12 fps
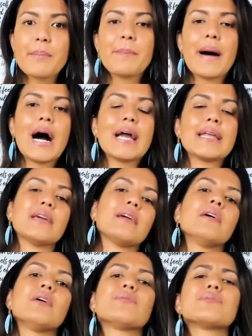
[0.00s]
body
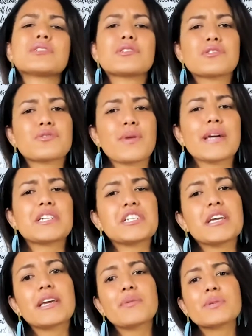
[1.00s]
was
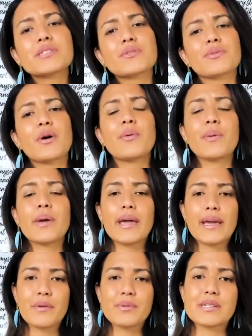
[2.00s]
stretching, it was growing,
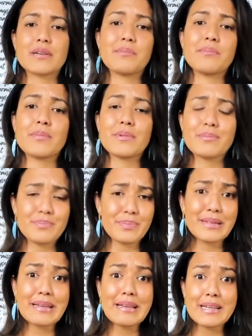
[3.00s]
it was
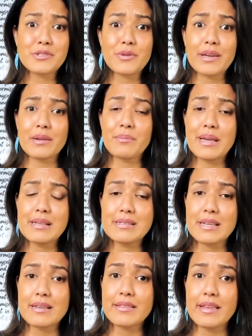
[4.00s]
completely doing an
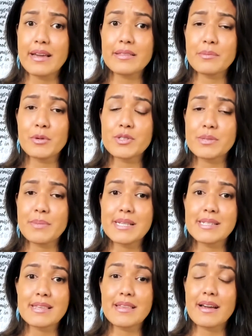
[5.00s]
amazing thing, the most
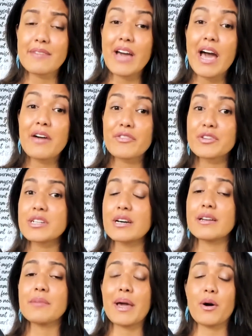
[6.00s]
amazing thing I've ever
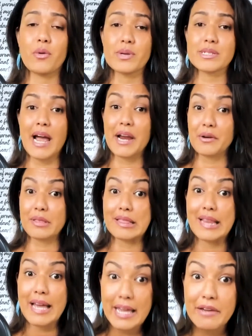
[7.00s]
done in my whole entire
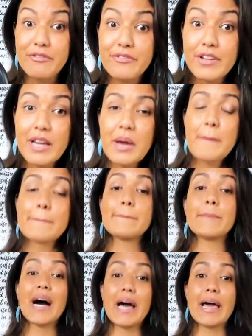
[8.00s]
life.
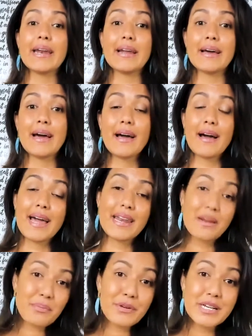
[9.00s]
But I
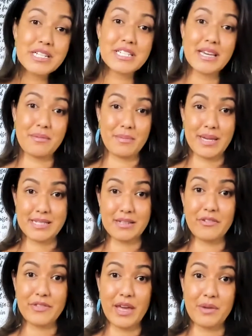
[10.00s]
didn't appreciate
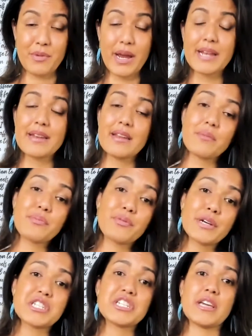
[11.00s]
myself then, right? I didn't
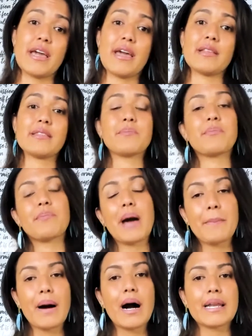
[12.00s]
appreciate my
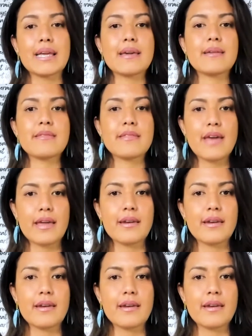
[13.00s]
body then.